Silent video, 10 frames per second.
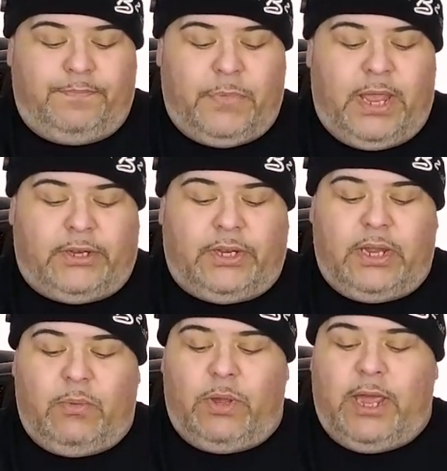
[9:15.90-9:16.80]
Next
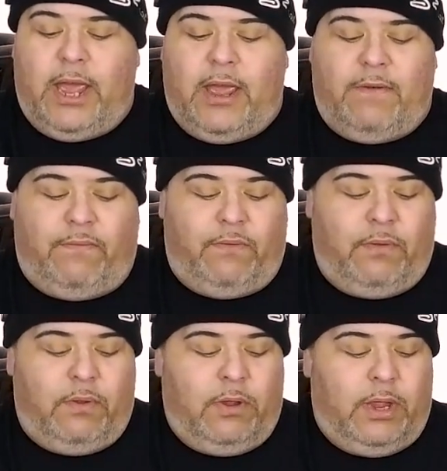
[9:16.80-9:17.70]
thing we have
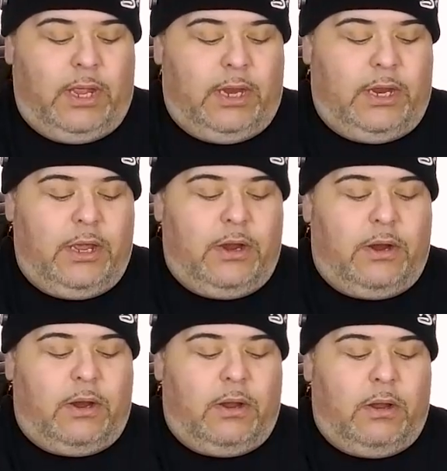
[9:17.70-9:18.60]
in
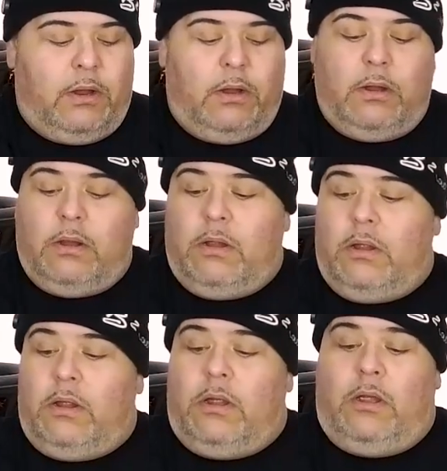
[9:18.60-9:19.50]
here,
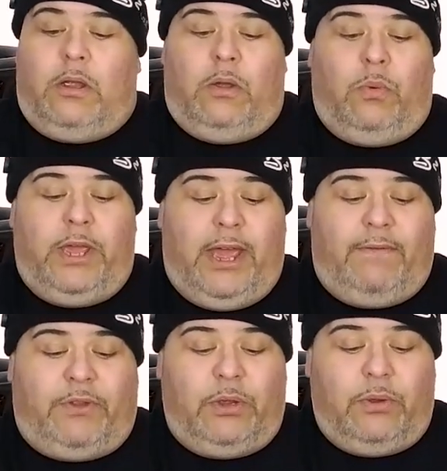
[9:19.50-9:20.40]
we
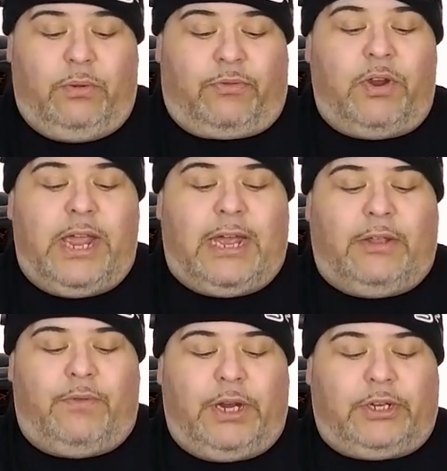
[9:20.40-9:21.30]
have three
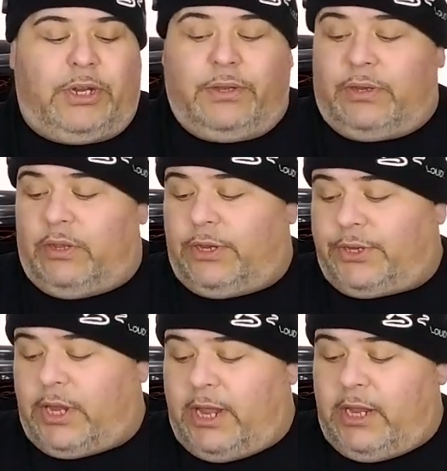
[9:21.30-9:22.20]
Allen wrenches.
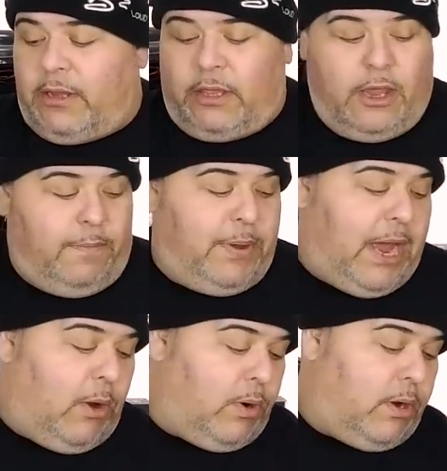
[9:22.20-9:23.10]
Looks like the
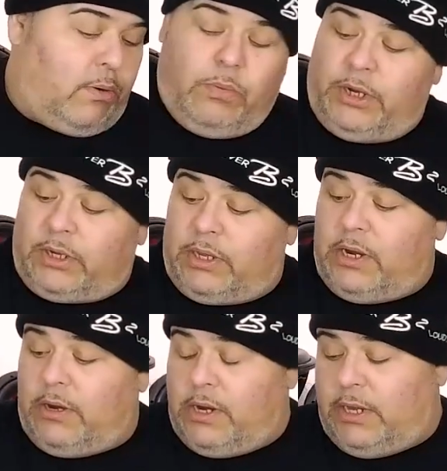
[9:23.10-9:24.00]
power, which
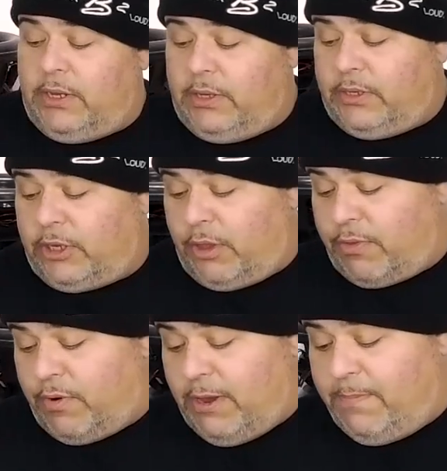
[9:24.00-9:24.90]
there is
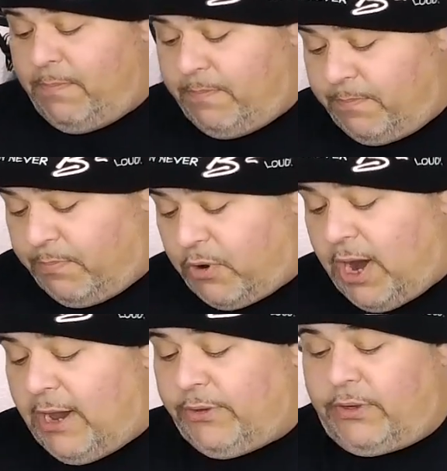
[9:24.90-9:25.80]
three
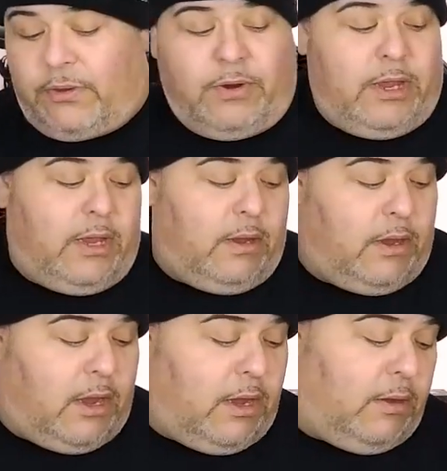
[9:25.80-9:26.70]
grounds, three
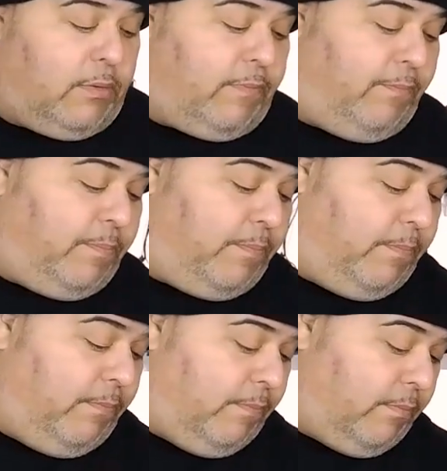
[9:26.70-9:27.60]
grounds,
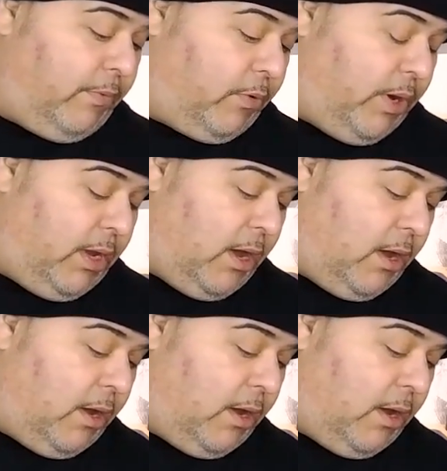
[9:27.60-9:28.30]
three